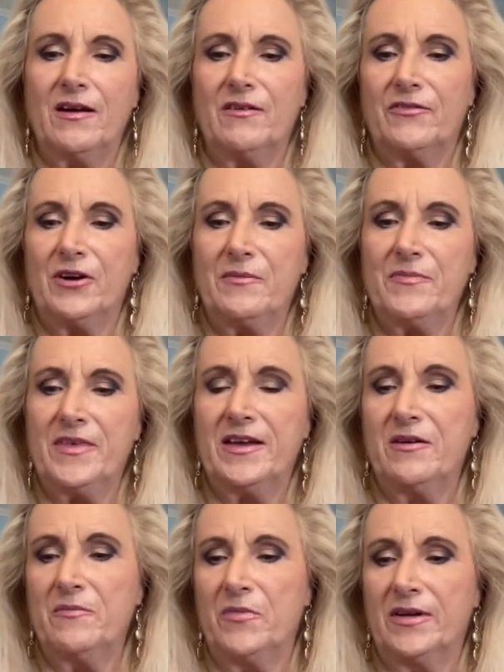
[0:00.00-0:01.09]
from
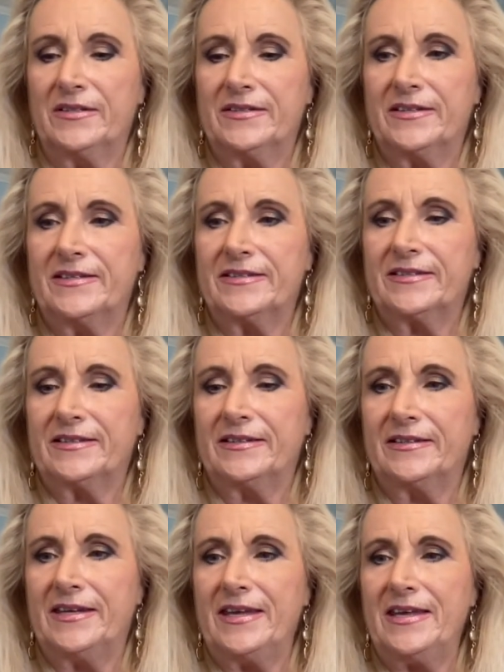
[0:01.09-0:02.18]
them was this
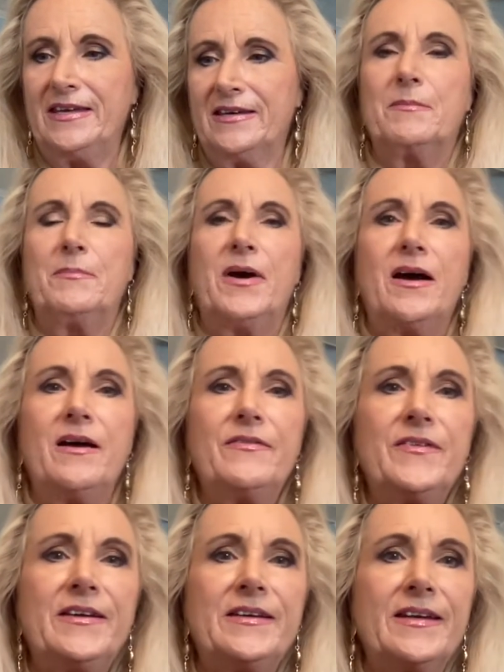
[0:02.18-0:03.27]
Clinique
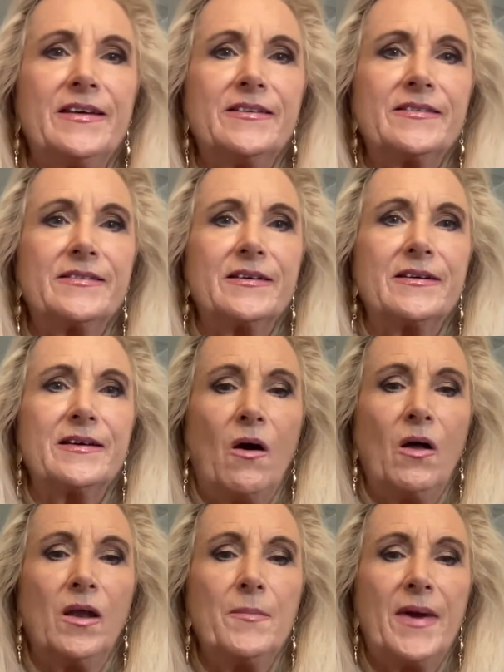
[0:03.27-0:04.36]
Puffiness
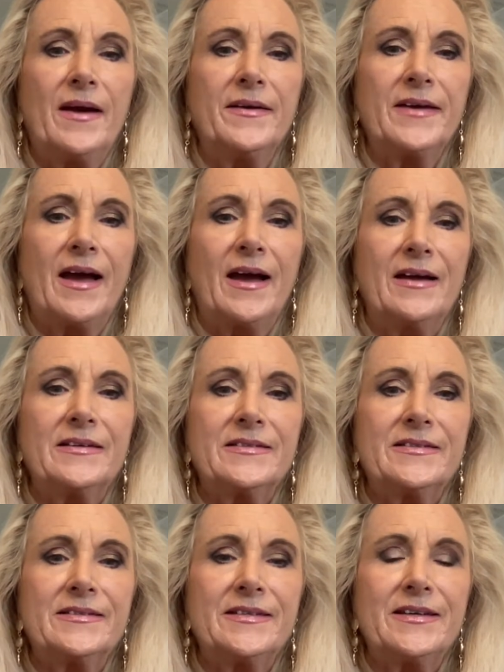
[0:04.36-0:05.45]
All About Eyes
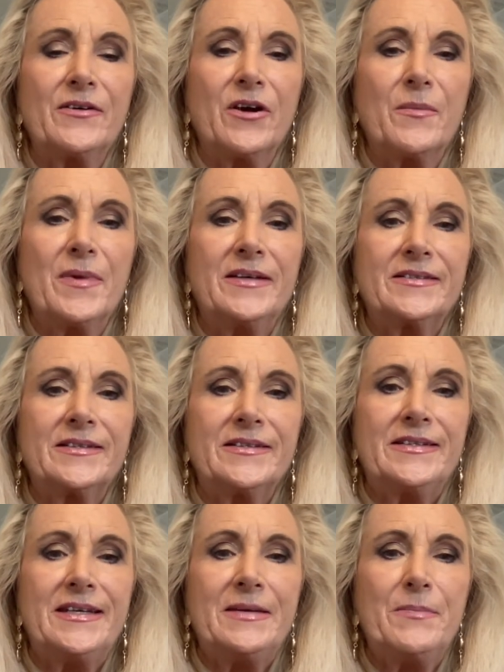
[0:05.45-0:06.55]
Serum. It's a
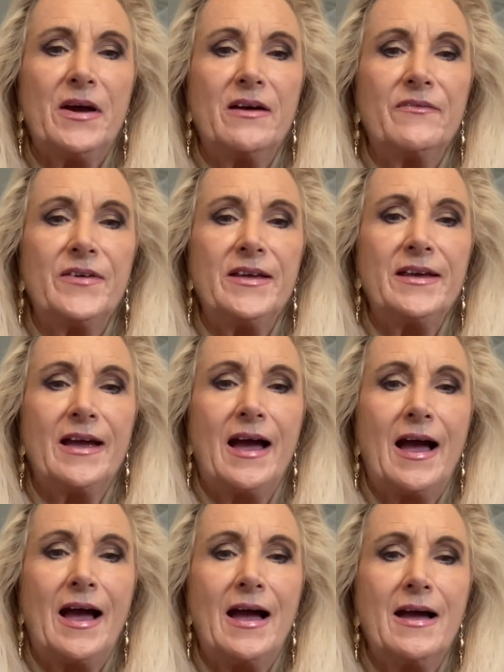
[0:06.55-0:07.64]
depuffing
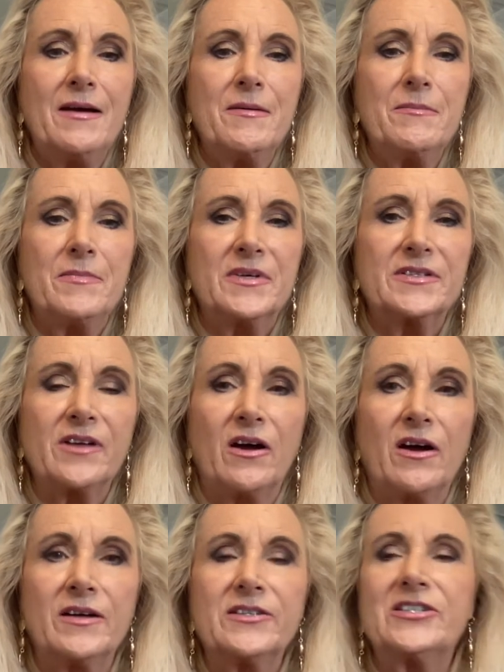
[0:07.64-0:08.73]
eye
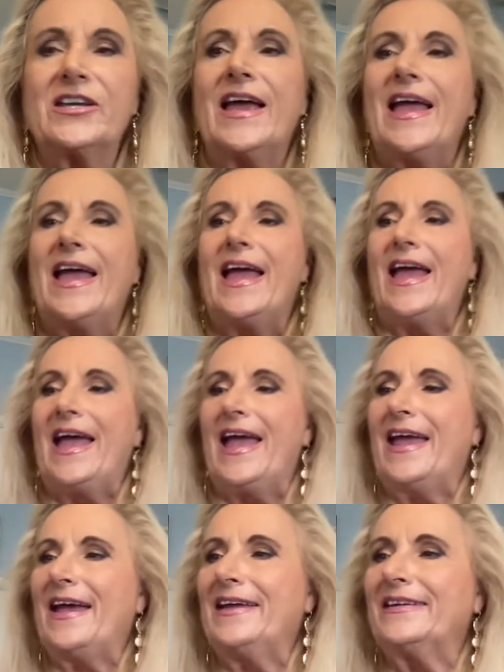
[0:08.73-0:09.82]
massage.
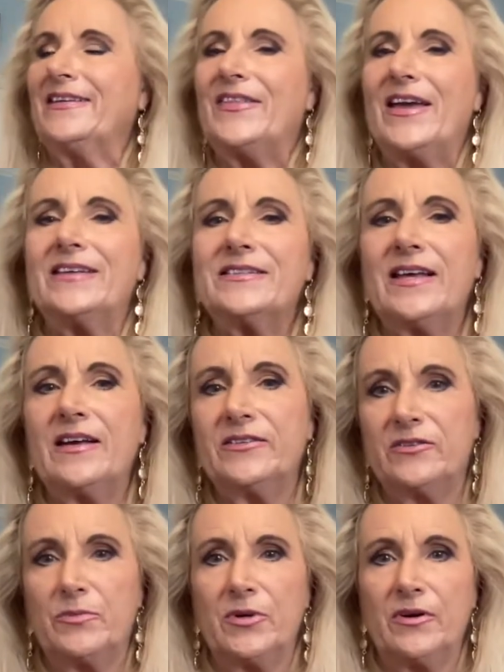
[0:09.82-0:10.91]
And that
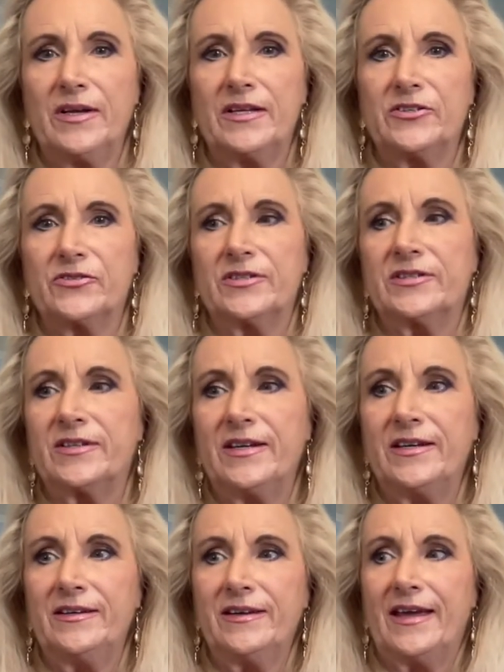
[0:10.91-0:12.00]
sounded real
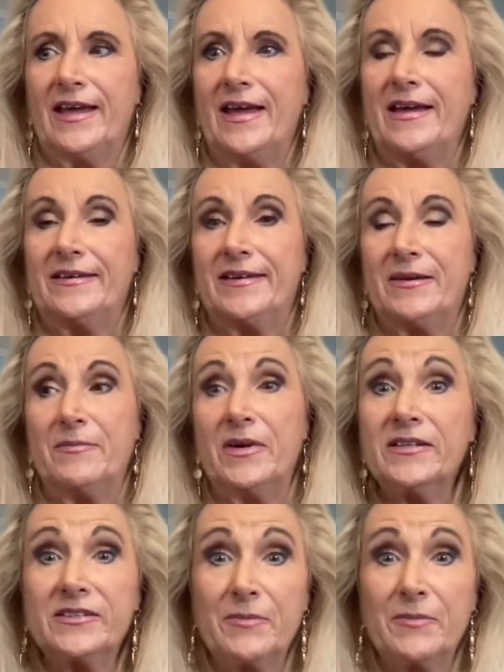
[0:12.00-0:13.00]
interesting, and it must